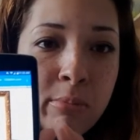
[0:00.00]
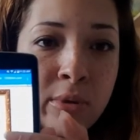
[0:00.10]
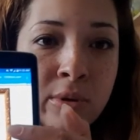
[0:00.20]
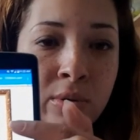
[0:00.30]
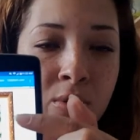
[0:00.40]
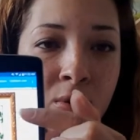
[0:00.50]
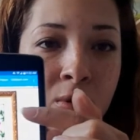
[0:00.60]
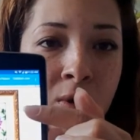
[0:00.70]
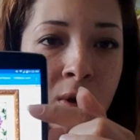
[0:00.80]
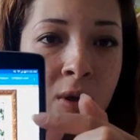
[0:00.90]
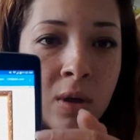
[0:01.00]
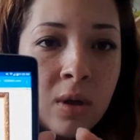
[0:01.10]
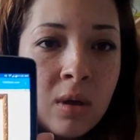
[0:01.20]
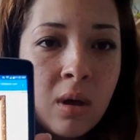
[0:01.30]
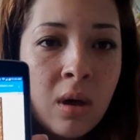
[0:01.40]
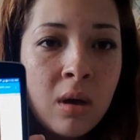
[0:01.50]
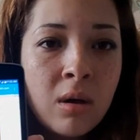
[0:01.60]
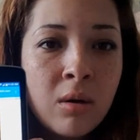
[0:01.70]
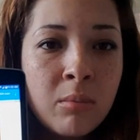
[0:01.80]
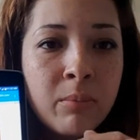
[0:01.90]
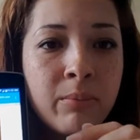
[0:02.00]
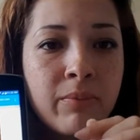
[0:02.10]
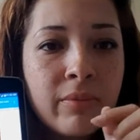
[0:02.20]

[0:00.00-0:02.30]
blue. Um,